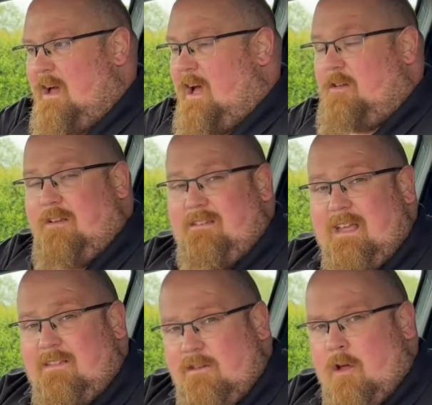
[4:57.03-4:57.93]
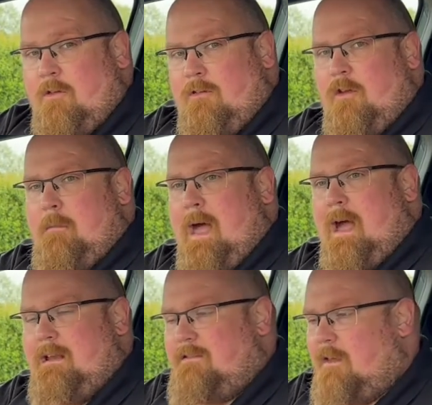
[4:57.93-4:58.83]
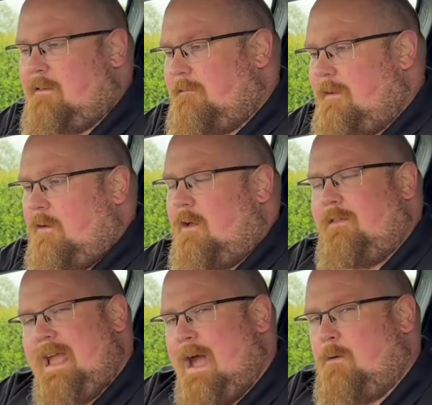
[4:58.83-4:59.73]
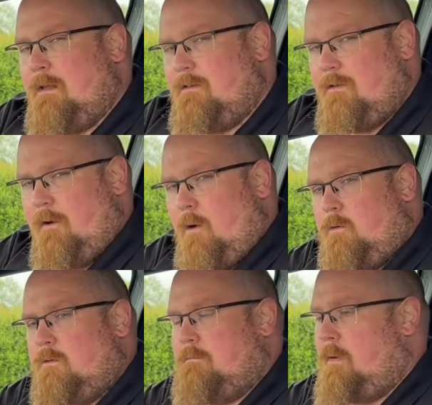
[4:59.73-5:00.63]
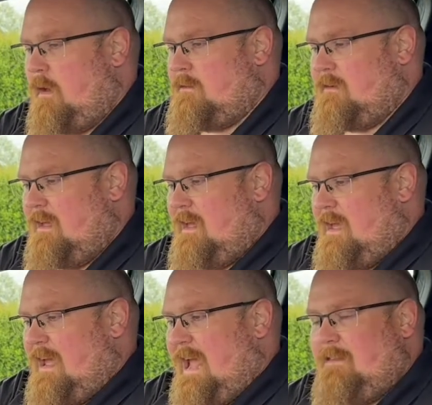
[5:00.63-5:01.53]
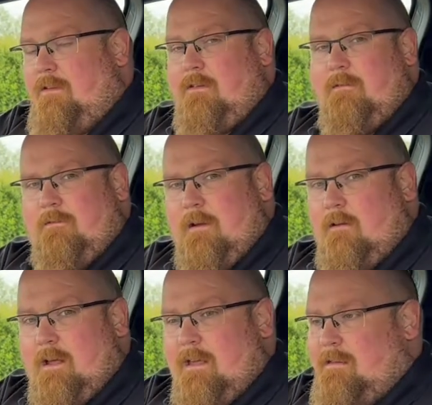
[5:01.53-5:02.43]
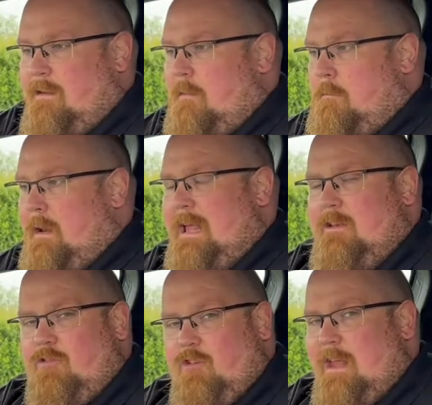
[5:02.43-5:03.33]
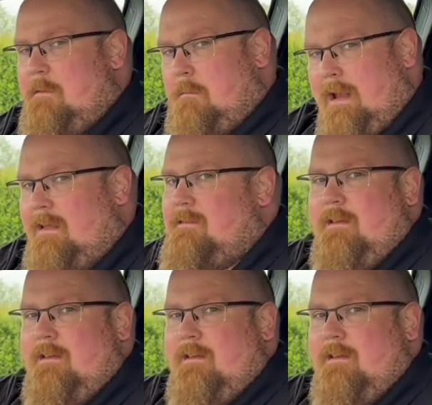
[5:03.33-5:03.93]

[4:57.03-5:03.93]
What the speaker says: I'll just say it's not too bad. It doesn't feel like the Audis of old, but it doesn't feel like it's a complete cheap plastic